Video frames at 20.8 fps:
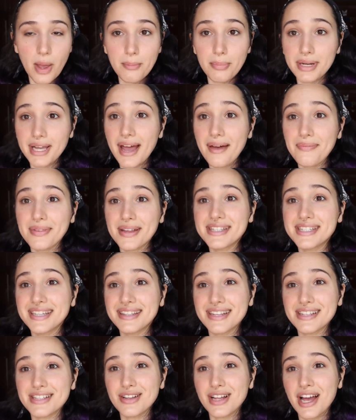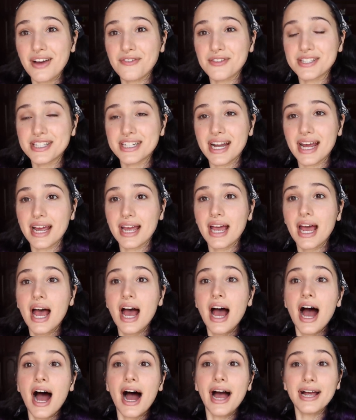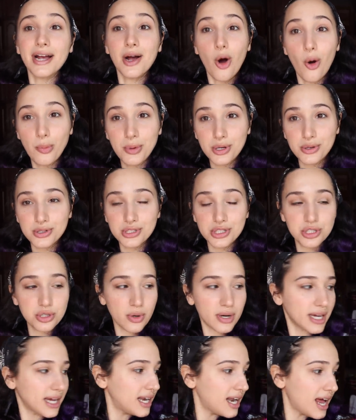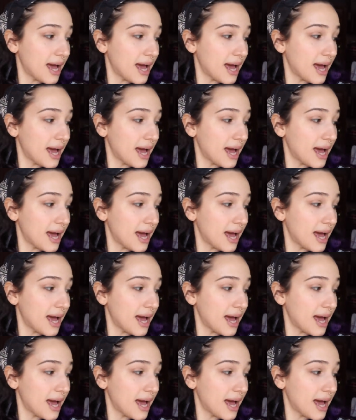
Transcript: But yeah, that's it. That's all I have for today. I hope you enjoy it.